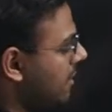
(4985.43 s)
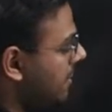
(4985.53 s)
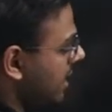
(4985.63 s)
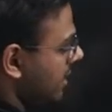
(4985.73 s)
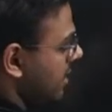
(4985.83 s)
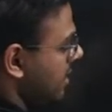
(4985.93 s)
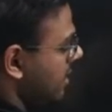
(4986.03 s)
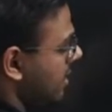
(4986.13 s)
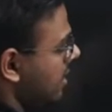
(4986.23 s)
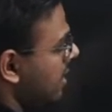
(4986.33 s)
will be
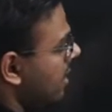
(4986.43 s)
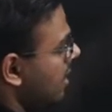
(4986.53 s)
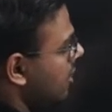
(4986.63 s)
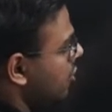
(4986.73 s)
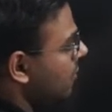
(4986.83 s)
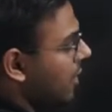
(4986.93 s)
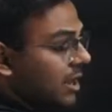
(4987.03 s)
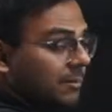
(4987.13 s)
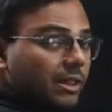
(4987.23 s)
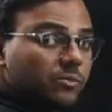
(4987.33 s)

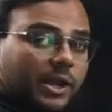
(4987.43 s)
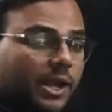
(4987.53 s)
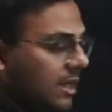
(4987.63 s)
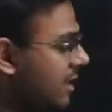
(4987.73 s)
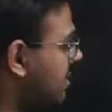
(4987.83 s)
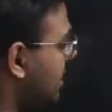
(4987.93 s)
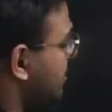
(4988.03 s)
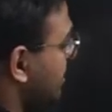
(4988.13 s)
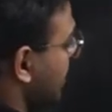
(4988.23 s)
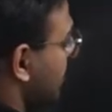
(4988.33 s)
240 minus 180 is
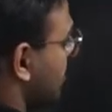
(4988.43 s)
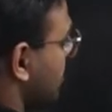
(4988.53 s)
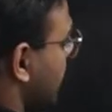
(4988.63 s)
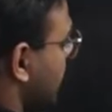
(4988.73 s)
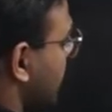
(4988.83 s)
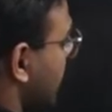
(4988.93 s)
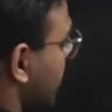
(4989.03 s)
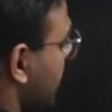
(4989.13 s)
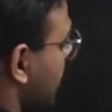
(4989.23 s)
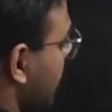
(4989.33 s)
60. So
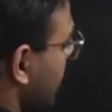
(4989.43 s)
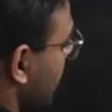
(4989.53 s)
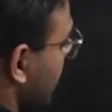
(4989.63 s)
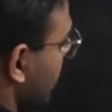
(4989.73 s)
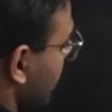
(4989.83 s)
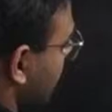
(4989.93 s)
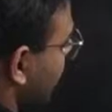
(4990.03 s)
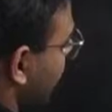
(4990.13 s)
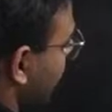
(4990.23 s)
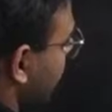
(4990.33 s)
60
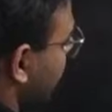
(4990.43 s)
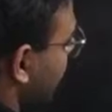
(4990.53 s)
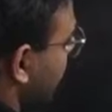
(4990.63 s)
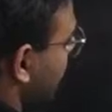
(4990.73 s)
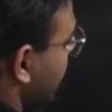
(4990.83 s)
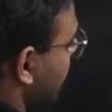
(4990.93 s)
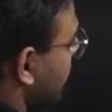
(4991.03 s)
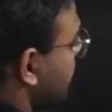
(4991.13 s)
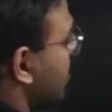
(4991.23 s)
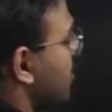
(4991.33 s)
divided by
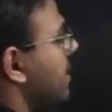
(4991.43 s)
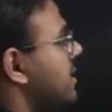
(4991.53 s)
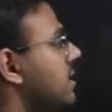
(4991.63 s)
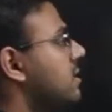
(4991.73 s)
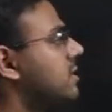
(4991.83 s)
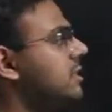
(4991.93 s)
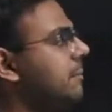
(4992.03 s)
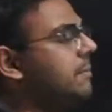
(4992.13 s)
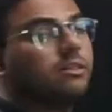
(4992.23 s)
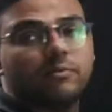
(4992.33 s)
180, which is
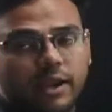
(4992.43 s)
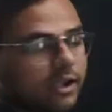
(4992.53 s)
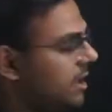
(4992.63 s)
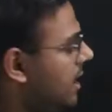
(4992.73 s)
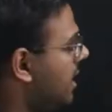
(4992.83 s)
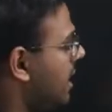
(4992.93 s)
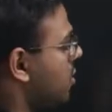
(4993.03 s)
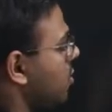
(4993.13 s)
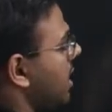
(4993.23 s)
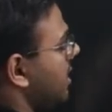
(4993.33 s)
CP is 180
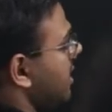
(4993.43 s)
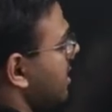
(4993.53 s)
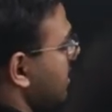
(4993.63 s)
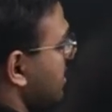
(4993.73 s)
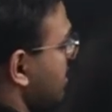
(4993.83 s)
into 100.